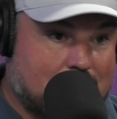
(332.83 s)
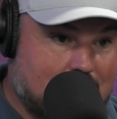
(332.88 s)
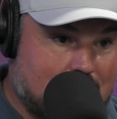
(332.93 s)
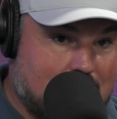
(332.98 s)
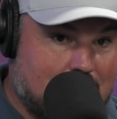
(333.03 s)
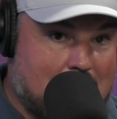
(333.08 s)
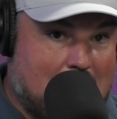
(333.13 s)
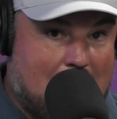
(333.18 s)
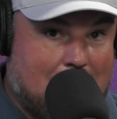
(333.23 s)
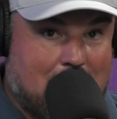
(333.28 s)

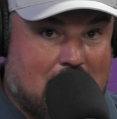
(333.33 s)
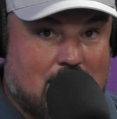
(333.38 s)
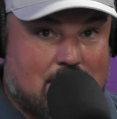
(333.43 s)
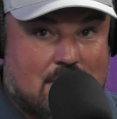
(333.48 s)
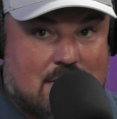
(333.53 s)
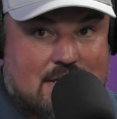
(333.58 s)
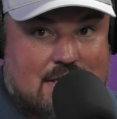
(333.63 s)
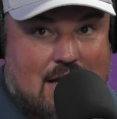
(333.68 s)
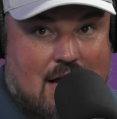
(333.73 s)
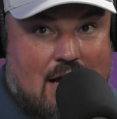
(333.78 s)
maybe you
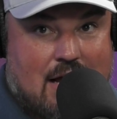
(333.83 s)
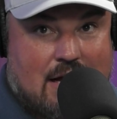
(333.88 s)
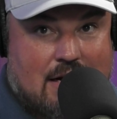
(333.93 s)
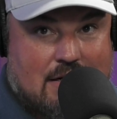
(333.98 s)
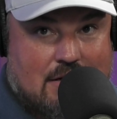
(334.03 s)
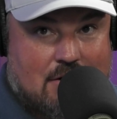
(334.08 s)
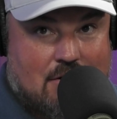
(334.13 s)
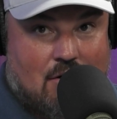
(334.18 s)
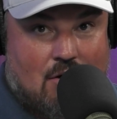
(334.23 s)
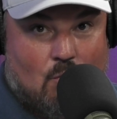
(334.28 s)

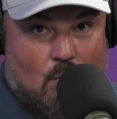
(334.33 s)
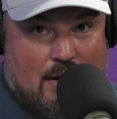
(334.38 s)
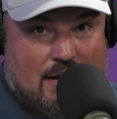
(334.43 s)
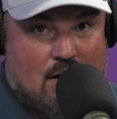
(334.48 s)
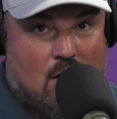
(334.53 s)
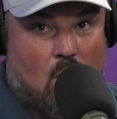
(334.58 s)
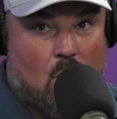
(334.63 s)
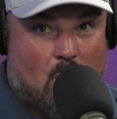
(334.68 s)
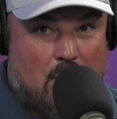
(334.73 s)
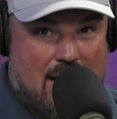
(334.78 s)
decide, you know what, we
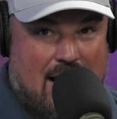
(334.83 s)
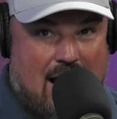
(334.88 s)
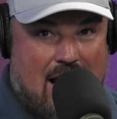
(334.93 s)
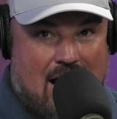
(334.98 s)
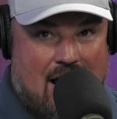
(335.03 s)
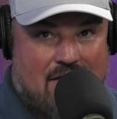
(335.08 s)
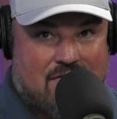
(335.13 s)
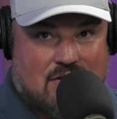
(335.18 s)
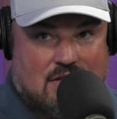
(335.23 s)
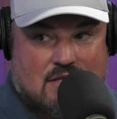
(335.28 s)
know what we
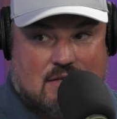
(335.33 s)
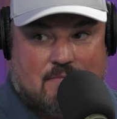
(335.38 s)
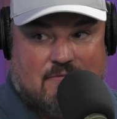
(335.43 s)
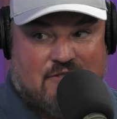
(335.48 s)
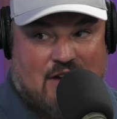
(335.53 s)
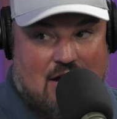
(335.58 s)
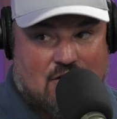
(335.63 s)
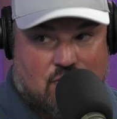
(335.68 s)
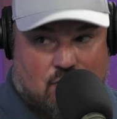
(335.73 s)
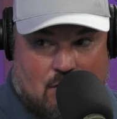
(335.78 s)
have in some
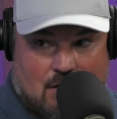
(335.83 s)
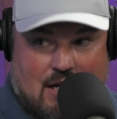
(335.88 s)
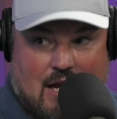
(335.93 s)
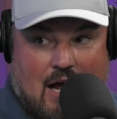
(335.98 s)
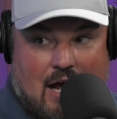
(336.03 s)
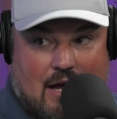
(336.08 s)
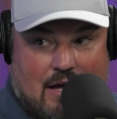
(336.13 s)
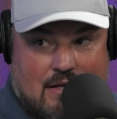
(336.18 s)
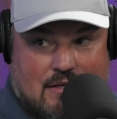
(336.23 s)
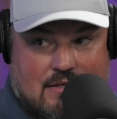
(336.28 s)
veteran
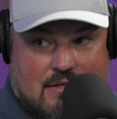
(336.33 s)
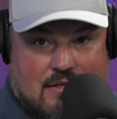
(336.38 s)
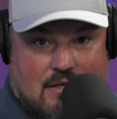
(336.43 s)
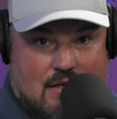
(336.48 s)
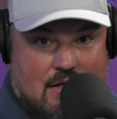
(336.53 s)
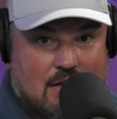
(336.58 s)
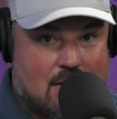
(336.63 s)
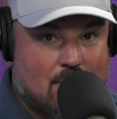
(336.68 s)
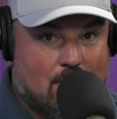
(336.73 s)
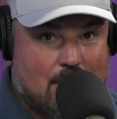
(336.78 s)
guys.
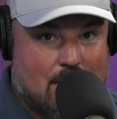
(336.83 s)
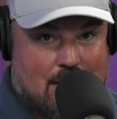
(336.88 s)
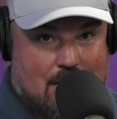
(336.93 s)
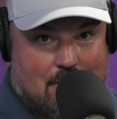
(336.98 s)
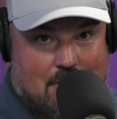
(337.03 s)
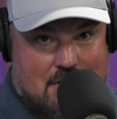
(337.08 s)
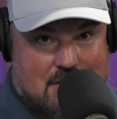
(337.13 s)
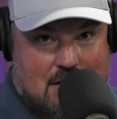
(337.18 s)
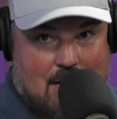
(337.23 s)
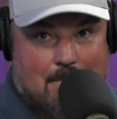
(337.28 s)
We can
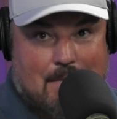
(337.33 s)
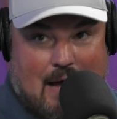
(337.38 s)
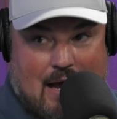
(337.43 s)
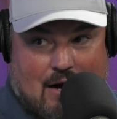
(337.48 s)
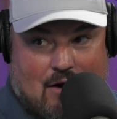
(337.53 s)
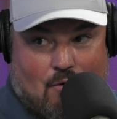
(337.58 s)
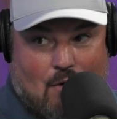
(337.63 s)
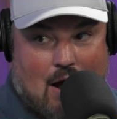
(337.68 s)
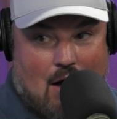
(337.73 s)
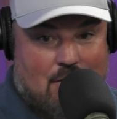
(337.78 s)
always come
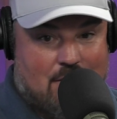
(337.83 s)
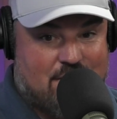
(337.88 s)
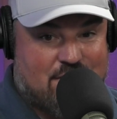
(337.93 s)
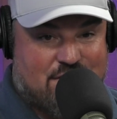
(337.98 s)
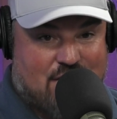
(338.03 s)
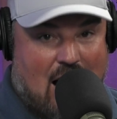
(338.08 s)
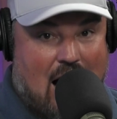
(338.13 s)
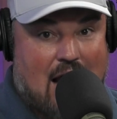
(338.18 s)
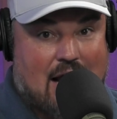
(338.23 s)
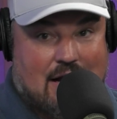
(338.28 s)
back around and
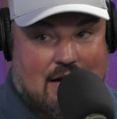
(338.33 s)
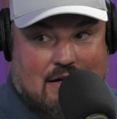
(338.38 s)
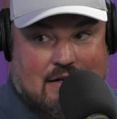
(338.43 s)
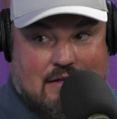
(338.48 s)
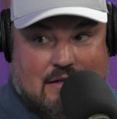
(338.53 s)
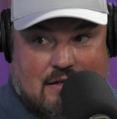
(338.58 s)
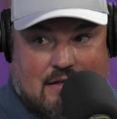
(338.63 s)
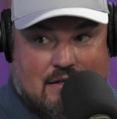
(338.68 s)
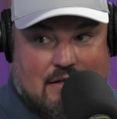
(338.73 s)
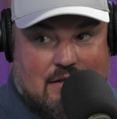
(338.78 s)
find,
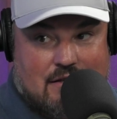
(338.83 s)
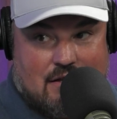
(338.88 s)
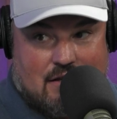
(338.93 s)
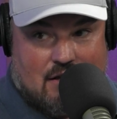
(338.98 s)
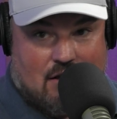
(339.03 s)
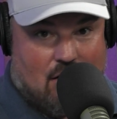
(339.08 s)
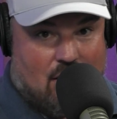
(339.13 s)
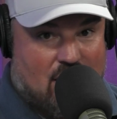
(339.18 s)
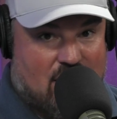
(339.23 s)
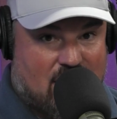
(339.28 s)

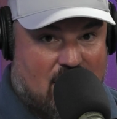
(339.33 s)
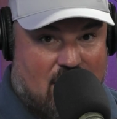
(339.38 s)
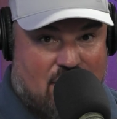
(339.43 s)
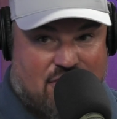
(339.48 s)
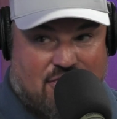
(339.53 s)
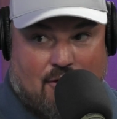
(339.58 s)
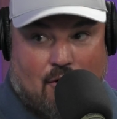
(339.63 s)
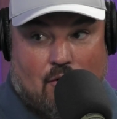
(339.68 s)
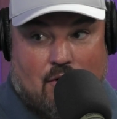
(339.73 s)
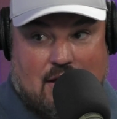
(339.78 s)
a
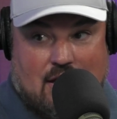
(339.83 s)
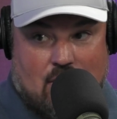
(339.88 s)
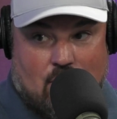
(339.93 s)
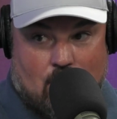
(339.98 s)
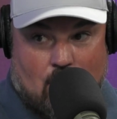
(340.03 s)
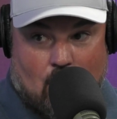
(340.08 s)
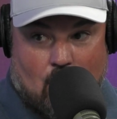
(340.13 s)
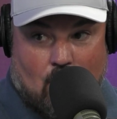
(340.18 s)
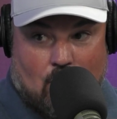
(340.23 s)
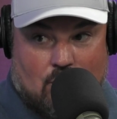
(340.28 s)

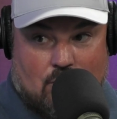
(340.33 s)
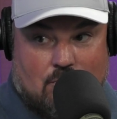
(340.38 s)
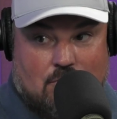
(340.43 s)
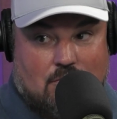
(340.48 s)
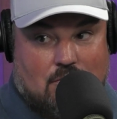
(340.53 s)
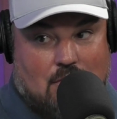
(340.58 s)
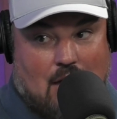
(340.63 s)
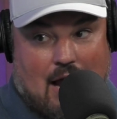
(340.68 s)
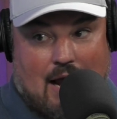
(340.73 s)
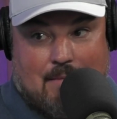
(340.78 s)
30-year-old
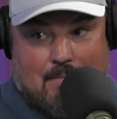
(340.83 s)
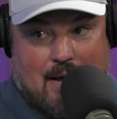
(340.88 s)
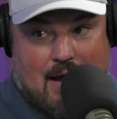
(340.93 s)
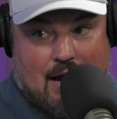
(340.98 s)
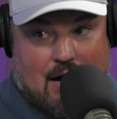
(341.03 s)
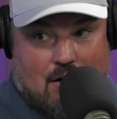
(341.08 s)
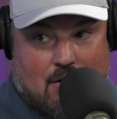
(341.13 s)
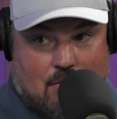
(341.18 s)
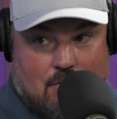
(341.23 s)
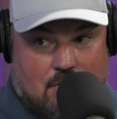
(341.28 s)

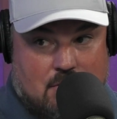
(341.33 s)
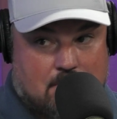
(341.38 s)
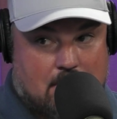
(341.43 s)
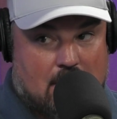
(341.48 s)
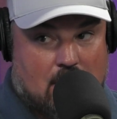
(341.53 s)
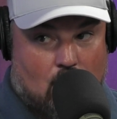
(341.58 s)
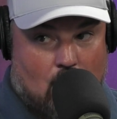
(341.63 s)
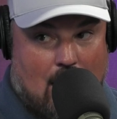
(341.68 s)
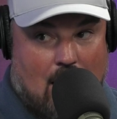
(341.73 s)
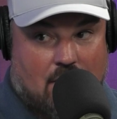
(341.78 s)
linebacker who's
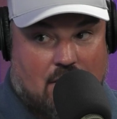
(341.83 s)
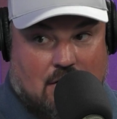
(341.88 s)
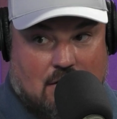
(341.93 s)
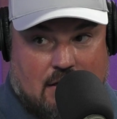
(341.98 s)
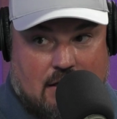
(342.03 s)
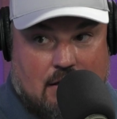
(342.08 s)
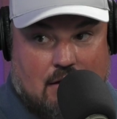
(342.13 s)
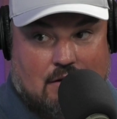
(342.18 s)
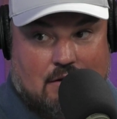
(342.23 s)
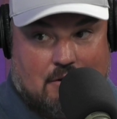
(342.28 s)
been around the
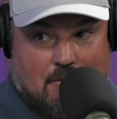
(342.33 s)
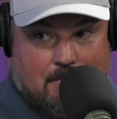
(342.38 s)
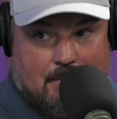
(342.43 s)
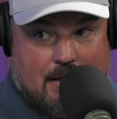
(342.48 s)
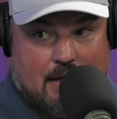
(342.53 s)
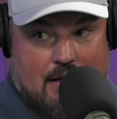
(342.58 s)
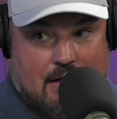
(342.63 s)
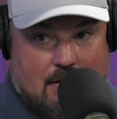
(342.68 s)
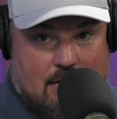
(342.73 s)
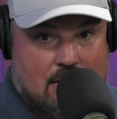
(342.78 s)
league a little
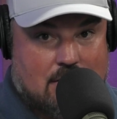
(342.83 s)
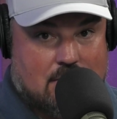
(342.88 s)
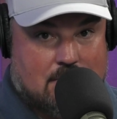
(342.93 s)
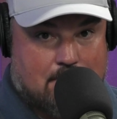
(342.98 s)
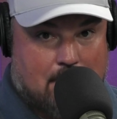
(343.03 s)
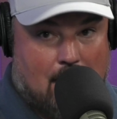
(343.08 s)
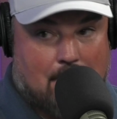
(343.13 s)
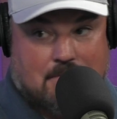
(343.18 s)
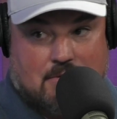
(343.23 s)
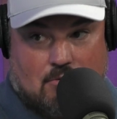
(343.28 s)
bit and has
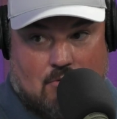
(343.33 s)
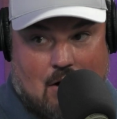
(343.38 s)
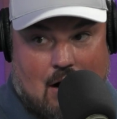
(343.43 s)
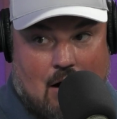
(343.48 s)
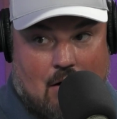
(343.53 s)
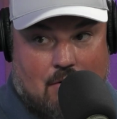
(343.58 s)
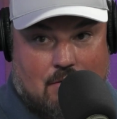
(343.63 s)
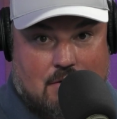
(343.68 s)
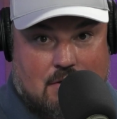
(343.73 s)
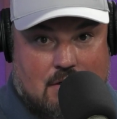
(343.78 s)
bumped
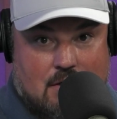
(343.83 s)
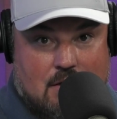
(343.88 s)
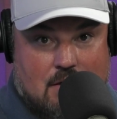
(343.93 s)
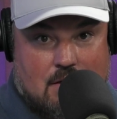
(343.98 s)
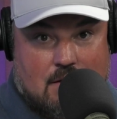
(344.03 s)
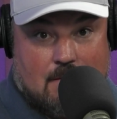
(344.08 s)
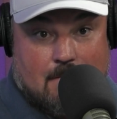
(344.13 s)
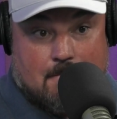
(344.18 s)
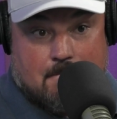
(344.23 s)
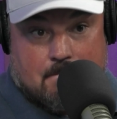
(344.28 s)
around.
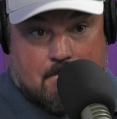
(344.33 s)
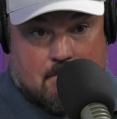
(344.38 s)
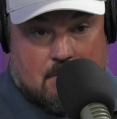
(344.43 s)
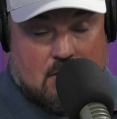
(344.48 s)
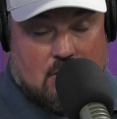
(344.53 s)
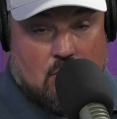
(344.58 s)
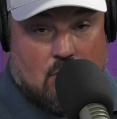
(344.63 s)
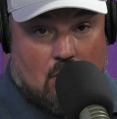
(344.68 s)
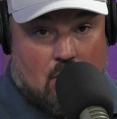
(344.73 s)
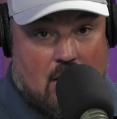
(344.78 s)

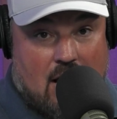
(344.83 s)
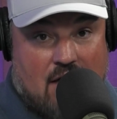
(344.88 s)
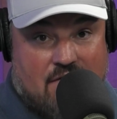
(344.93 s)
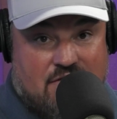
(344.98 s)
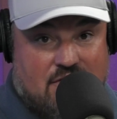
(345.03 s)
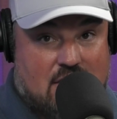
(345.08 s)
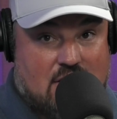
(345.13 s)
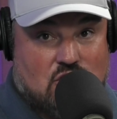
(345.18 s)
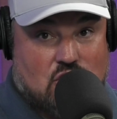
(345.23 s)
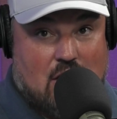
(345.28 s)
You don't
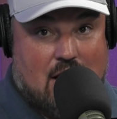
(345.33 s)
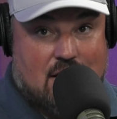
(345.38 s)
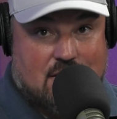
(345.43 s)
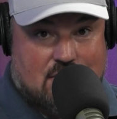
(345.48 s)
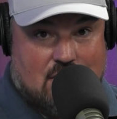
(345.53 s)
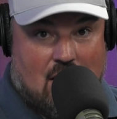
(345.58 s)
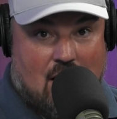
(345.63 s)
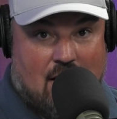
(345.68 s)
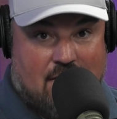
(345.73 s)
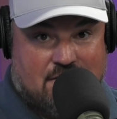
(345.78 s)
have the
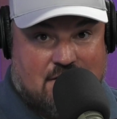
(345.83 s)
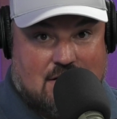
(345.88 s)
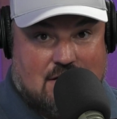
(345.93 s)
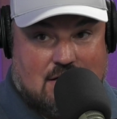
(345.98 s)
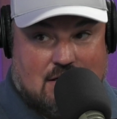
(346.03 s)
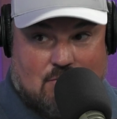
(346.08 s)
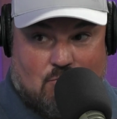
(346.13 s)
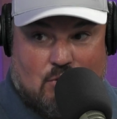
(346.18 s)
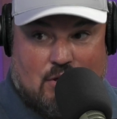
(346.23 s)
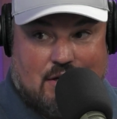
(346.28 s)
chance often
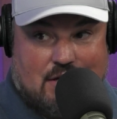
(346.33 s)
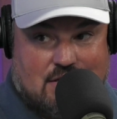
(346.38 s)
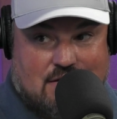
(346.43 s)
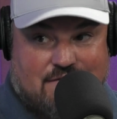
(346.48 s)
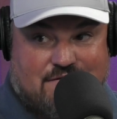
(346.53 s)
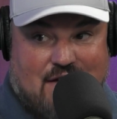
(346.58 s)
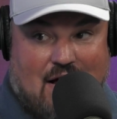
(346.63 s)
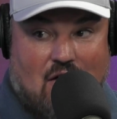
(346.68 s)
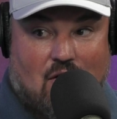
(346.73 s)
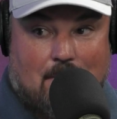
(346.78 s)
to really
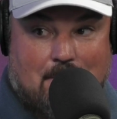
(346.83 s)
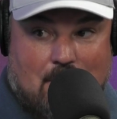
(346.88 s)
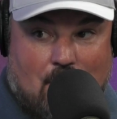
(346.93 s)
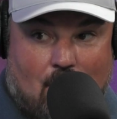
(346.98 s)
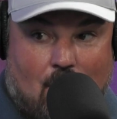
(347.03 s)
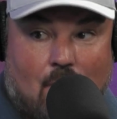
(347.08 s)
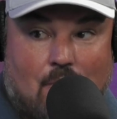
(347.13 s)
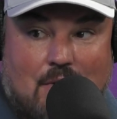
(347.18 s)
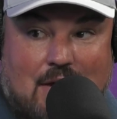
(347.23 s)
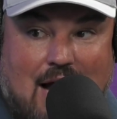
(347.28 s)
develop
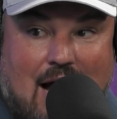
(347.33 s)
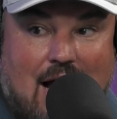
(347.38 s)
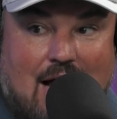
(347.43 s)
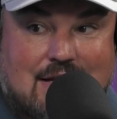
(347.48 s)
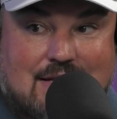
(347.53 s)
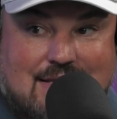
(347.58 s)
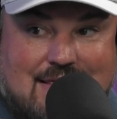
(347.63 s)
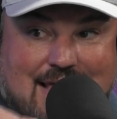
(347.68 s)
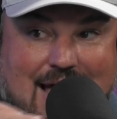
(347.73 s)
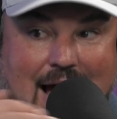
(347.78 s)
your own
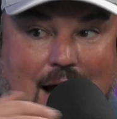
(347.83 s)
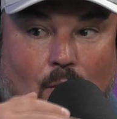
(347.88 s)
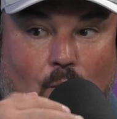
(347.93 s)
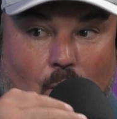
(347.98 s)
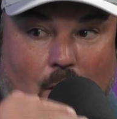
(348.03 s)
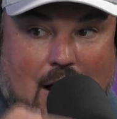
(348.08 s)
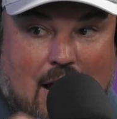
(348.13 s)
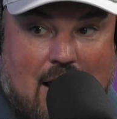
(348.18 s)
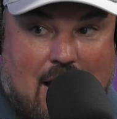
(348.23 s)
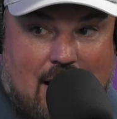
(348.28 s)
guys that
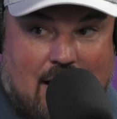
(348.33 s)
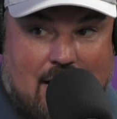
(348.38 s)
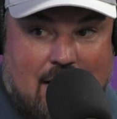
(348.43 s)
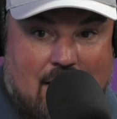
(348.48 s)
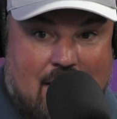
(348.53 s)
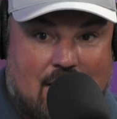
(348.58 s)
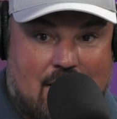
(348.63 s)
way